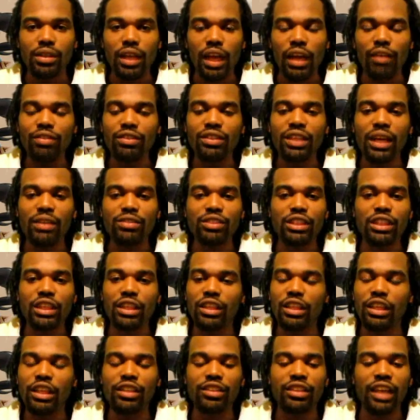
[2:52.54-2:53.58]
Every time she
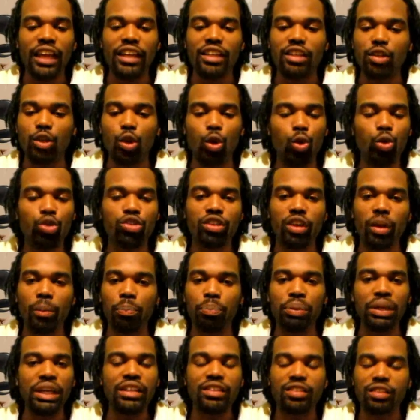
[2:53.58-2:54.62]
hit it, it's like losing a
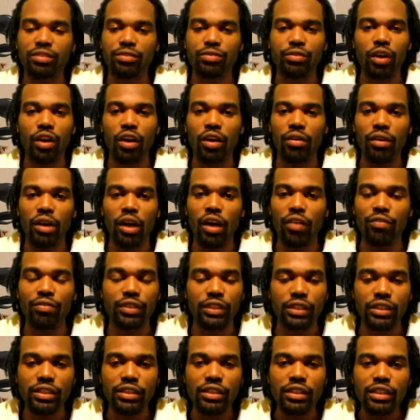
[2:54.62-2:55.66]
piece of
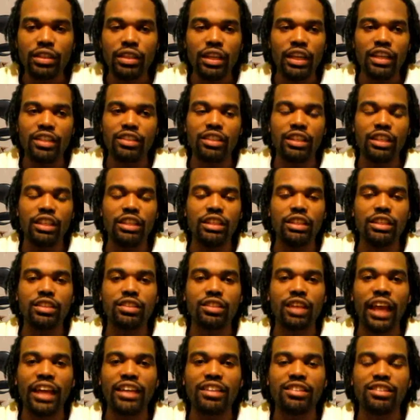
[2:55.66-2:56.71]
it.
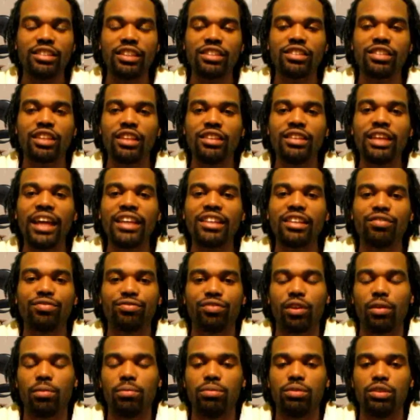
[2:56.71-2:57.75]
It's like disconnected
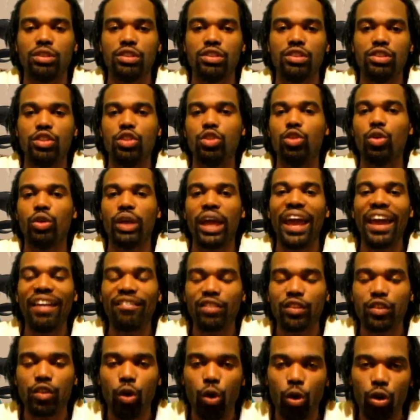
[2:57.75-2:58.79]
from, you know, the
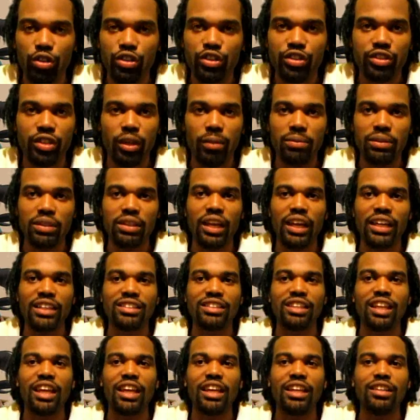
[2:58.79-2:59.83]
avatars or something
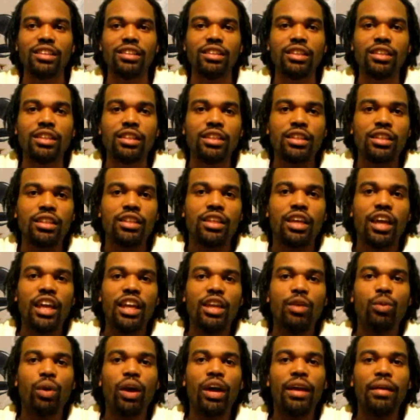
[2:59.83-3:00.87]
like that.
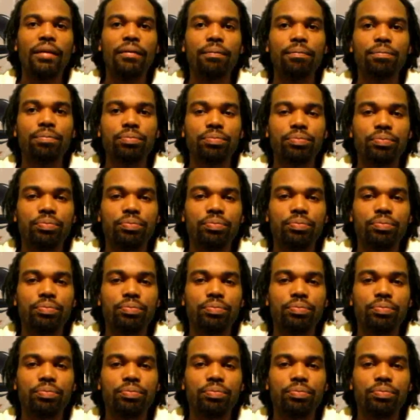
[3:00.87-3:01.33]
Anyway,